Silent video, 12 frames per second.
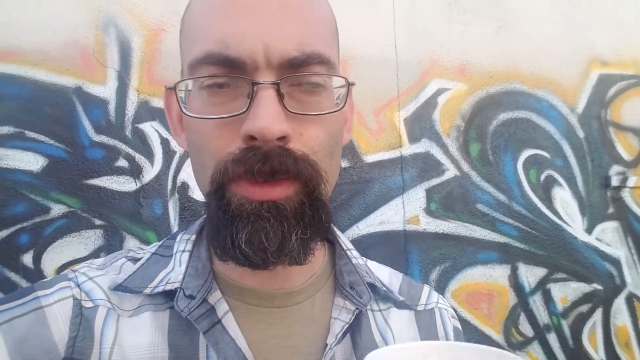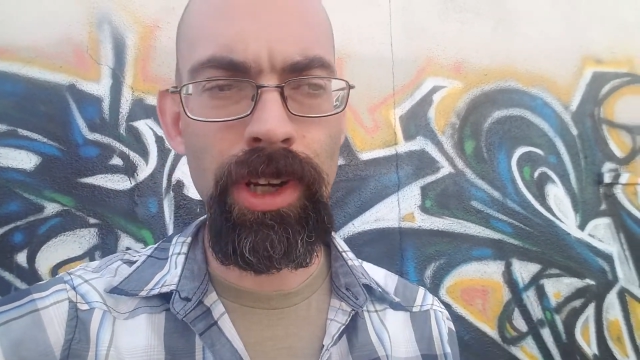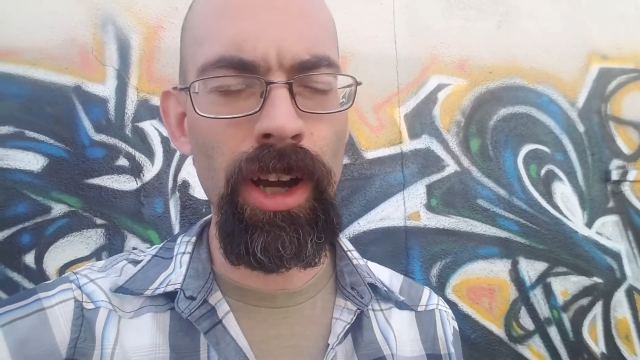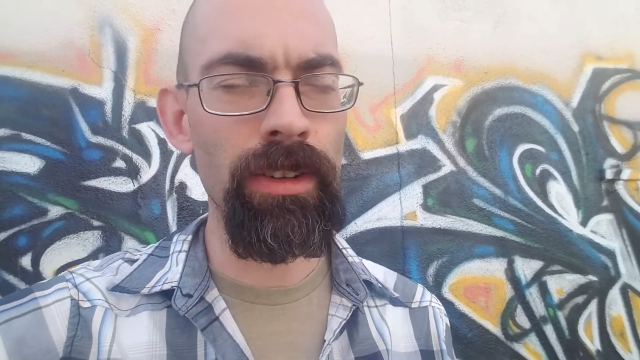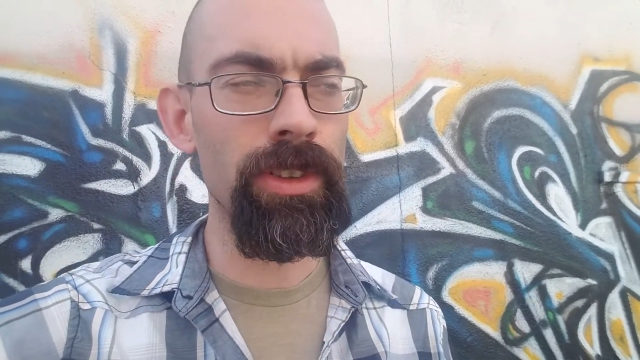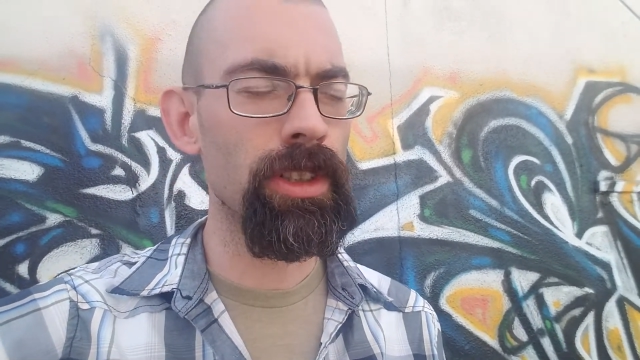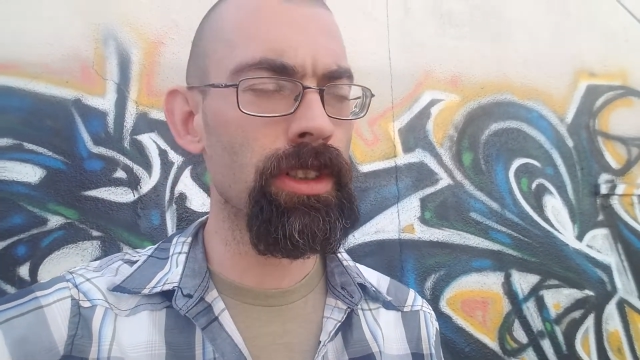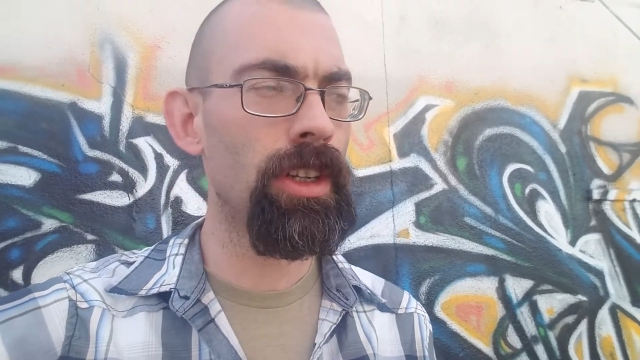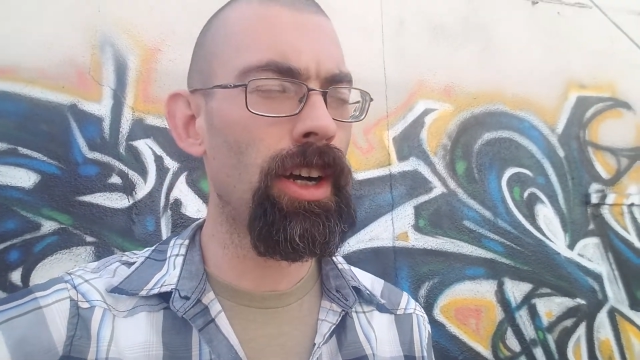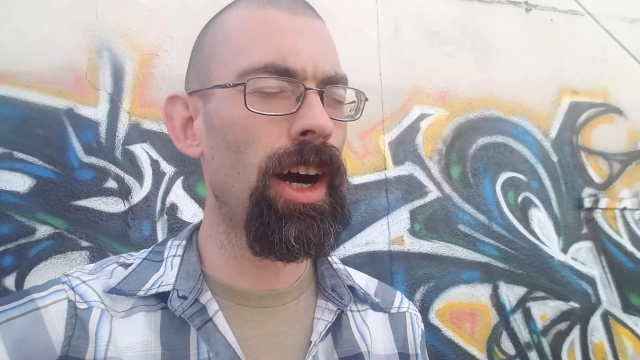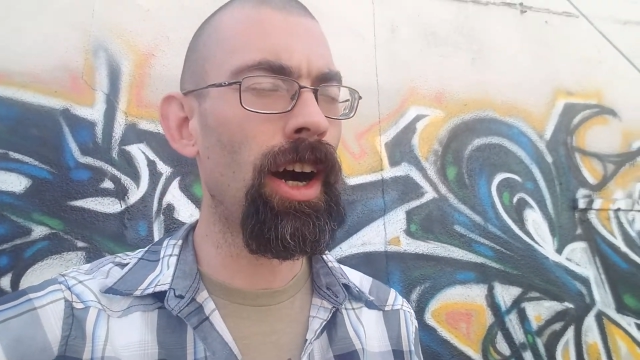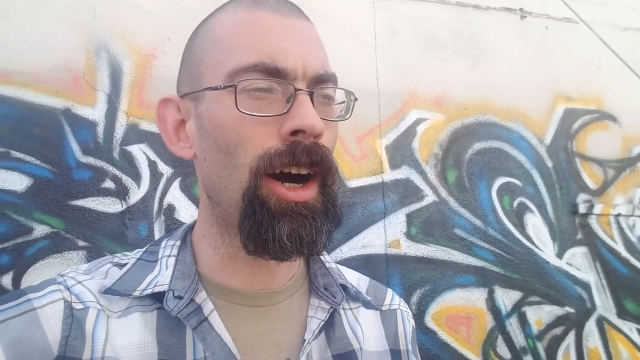recover,
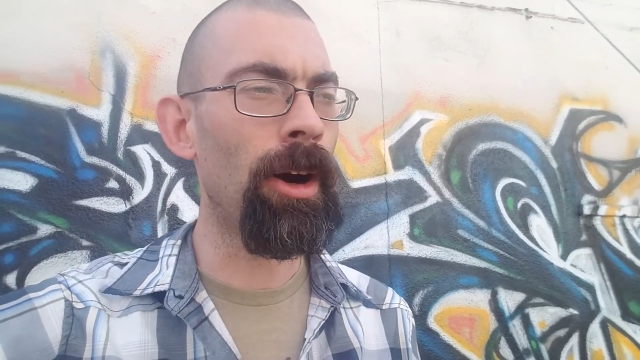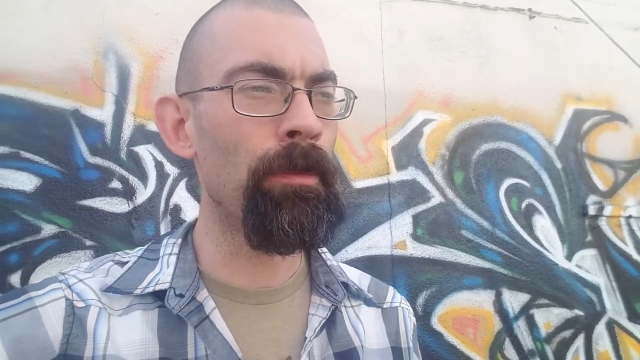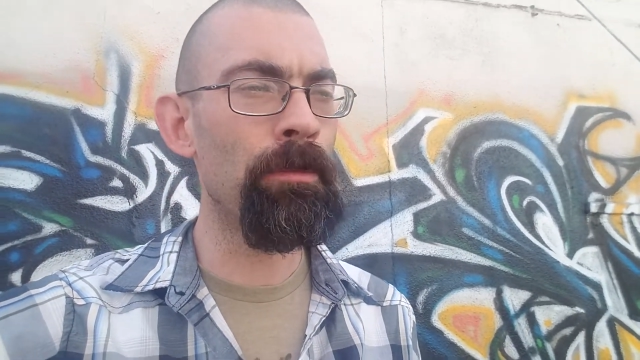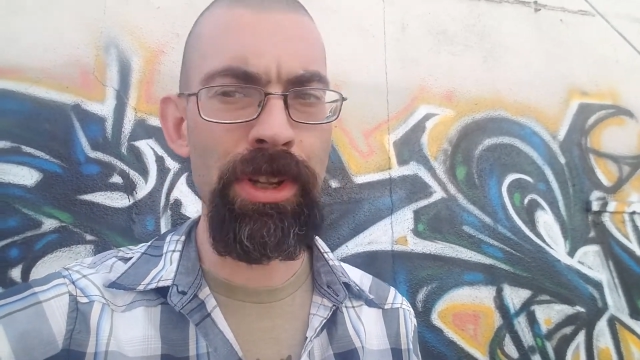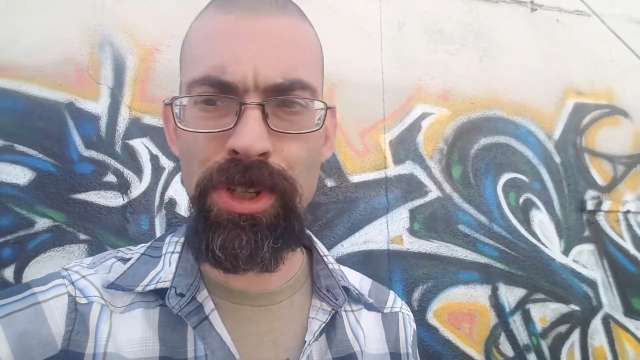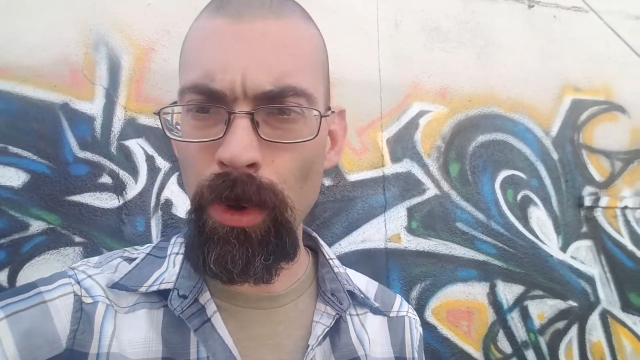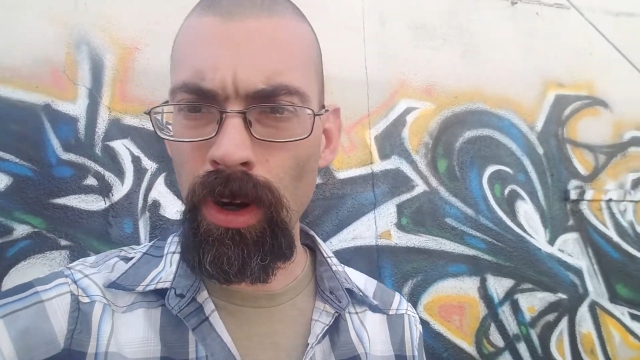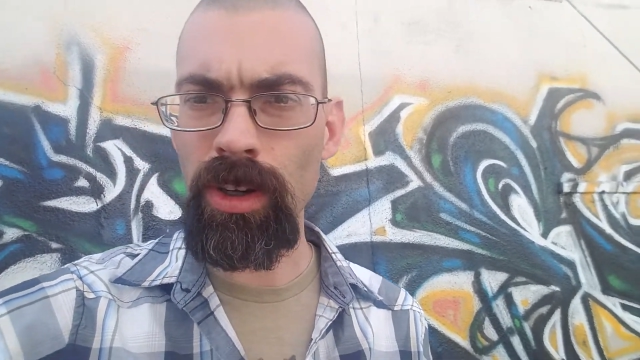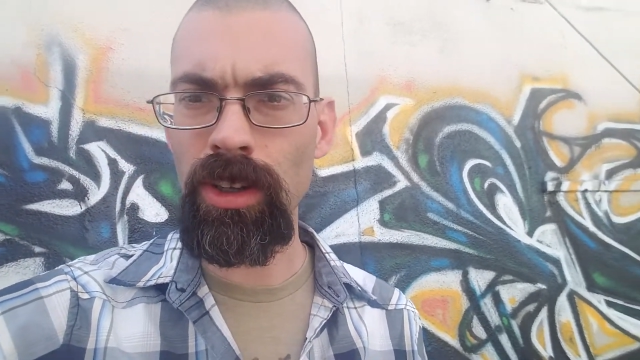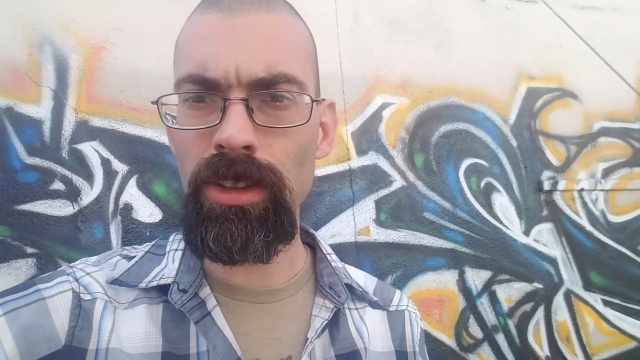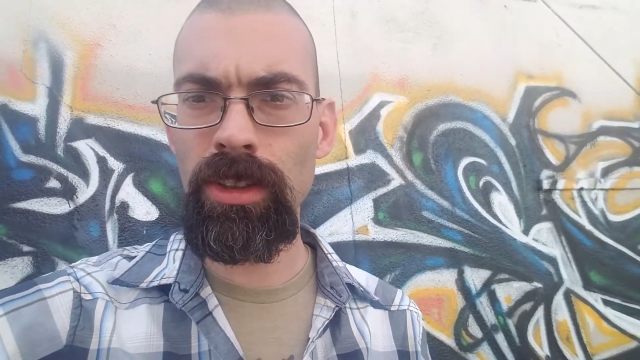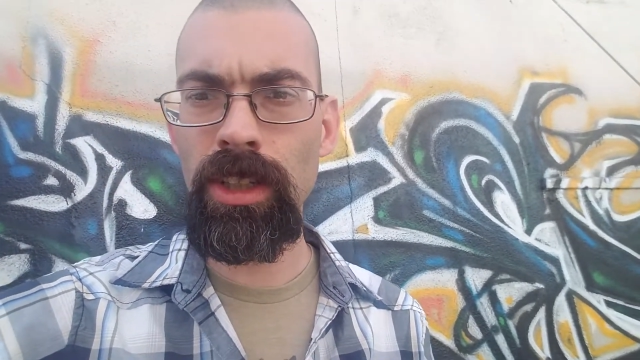um, but you are.